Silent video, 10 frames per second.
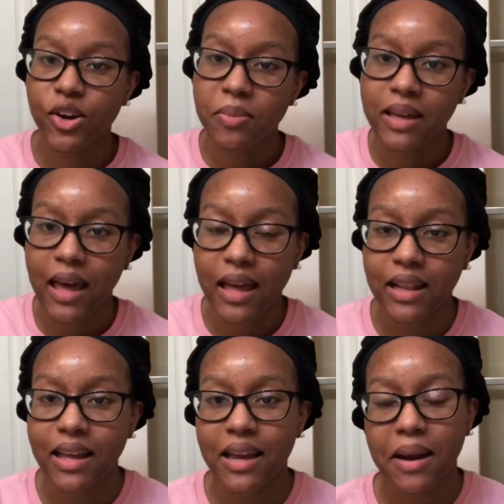
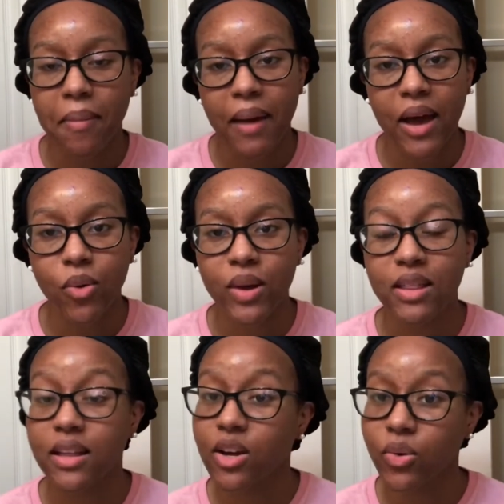Michaela and I'm back with
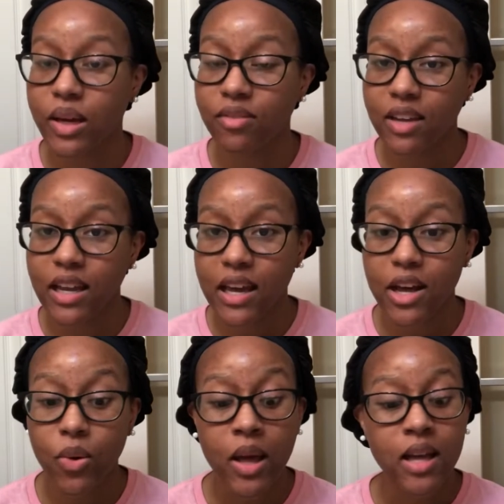a quick
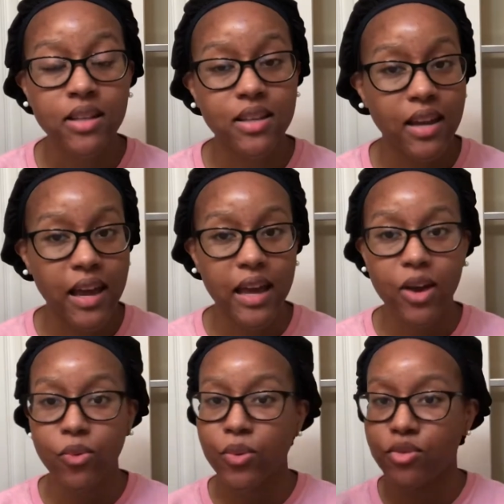video. Today
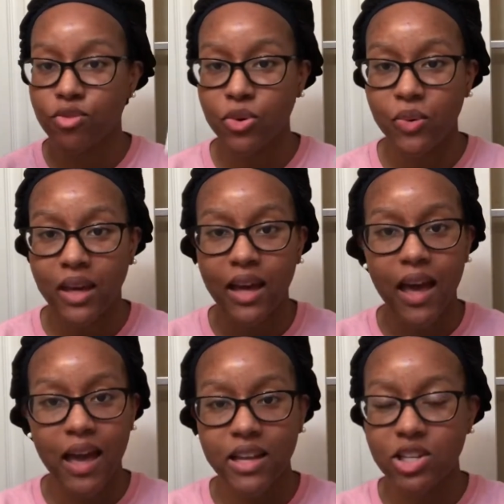we're reviewing
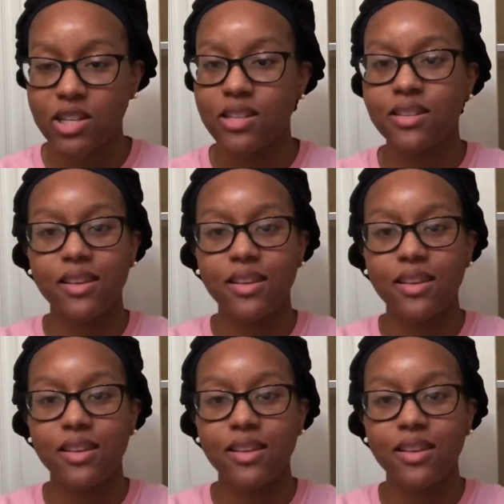edges.